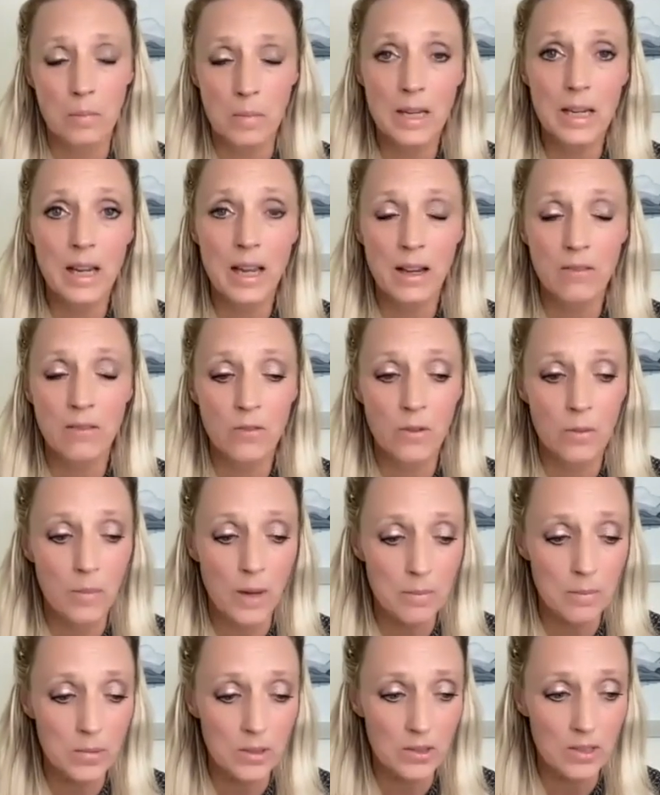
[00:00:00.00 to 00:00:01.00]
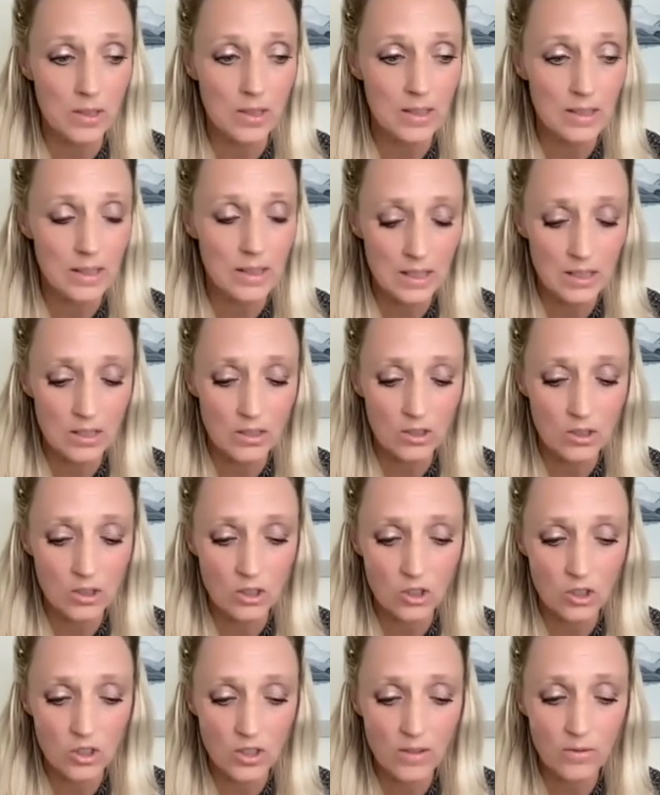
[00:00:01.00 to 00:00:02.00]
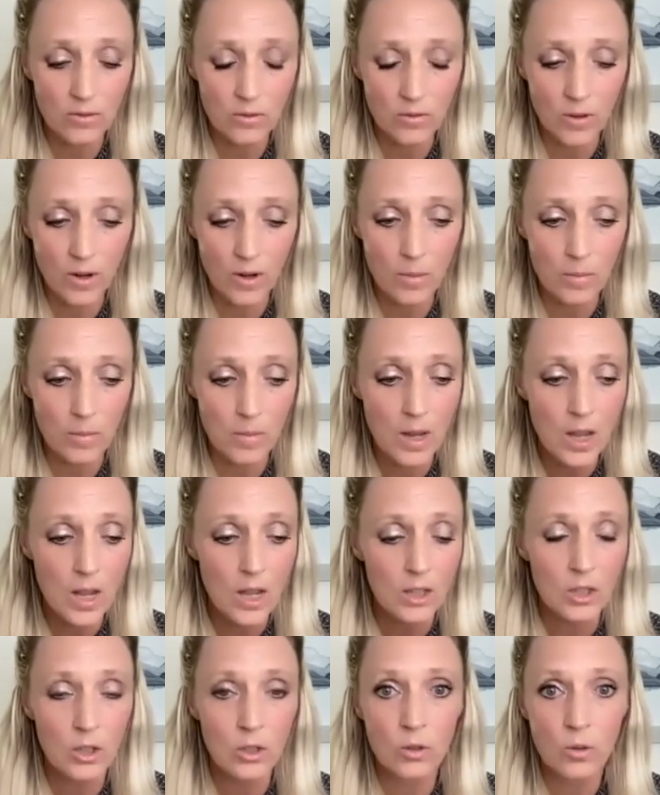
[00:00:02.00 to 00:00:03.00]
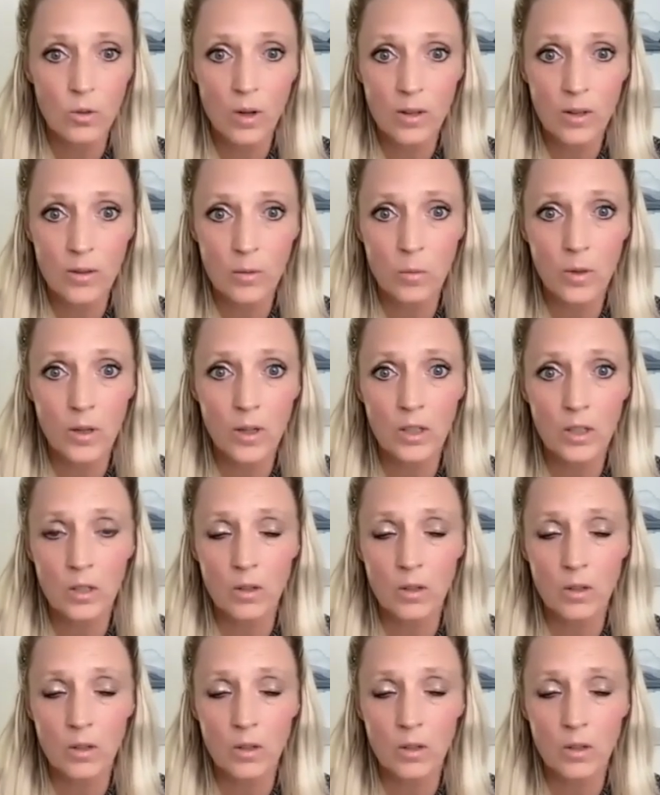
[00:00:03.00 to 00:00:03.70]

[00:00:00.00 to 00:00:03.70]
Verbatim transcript: me and from my business is to shift from you do all the work,